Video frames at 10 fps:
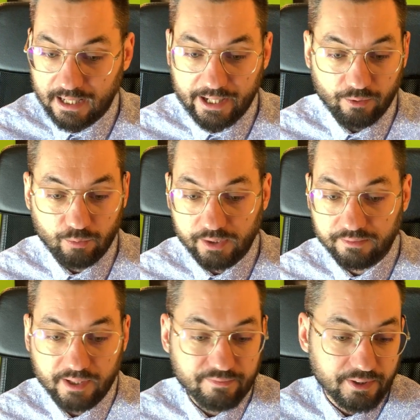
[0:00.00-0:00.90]
I will
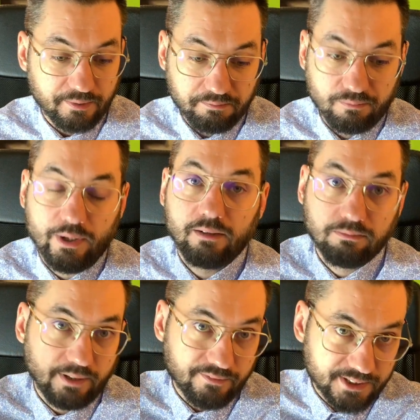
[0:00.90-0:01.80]
never, well,
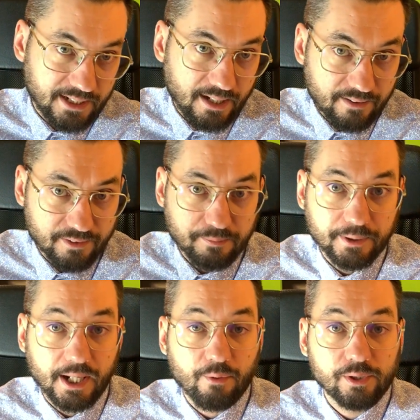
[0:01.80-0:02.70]
never say never,
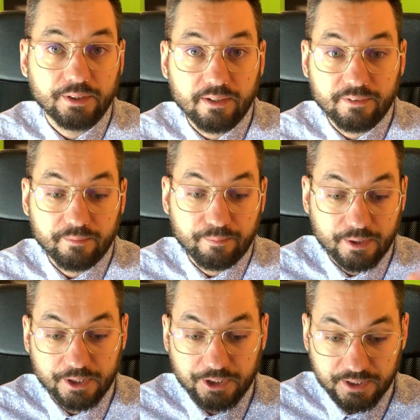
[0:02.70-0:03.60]
but I will never
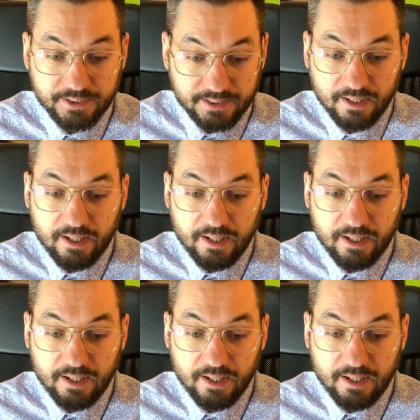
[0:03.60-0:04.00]
purchase